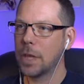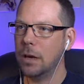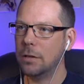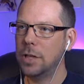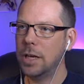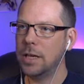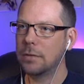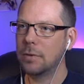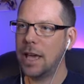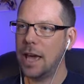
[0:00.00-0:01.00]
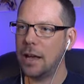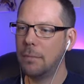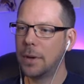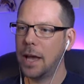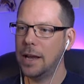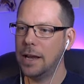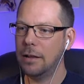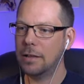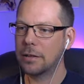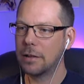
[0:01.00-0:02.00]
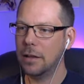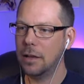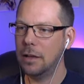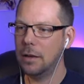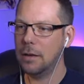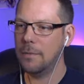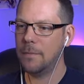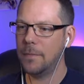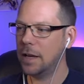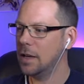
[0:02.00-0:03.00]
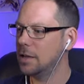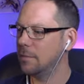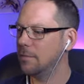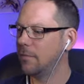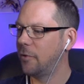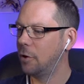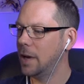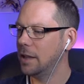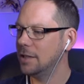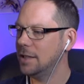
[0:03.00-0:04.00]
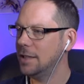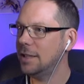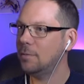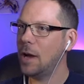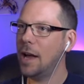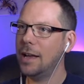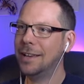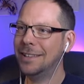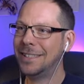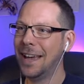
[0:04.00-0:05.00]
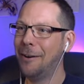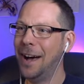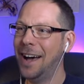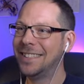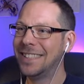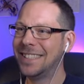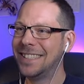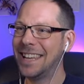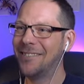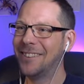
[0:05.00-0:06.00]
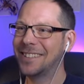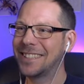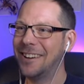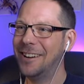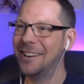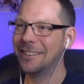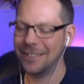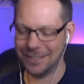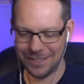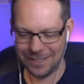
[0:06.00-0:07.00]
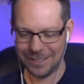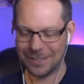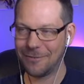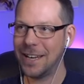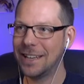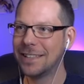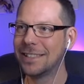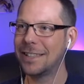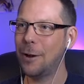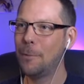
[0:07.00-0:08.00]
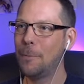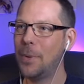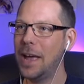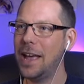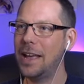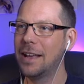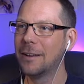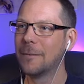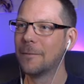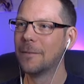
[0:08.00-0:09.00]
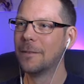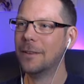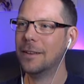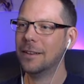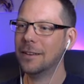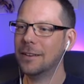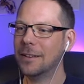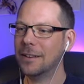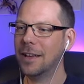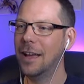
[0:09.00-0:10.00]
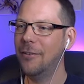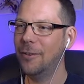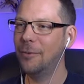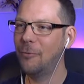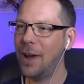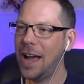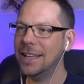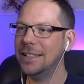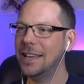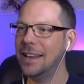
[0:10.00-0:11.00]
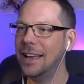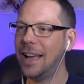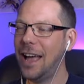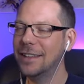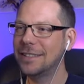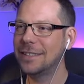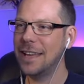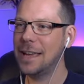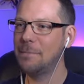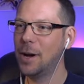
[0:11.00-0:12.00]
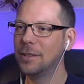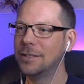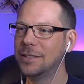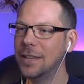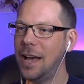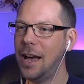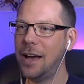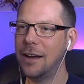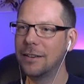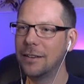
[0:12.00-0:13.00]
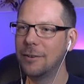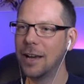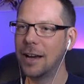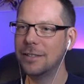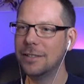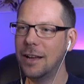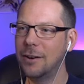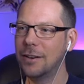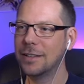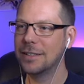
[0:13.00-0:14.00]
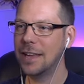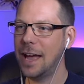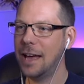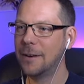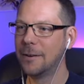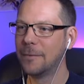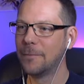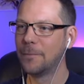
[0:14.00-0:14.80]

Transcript: Oh geez, we're getting complicated now. Let's, I need to format this. This is why it's so hard to see what's going on because the screen's so big. They're all the writing. I can't see much. It's hard, you guys. You don't understand.